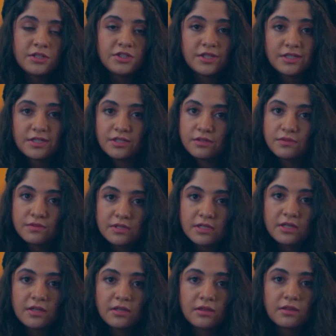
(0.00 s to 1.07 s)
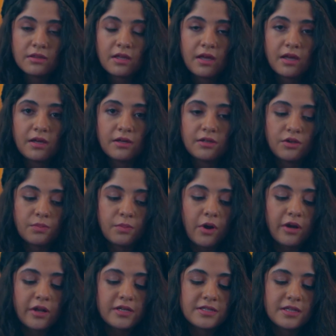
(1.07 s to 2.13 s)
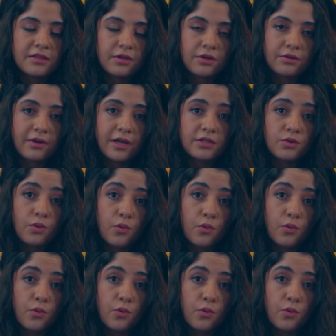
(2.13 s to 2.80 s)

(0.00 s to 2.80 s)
Just using your products in the correct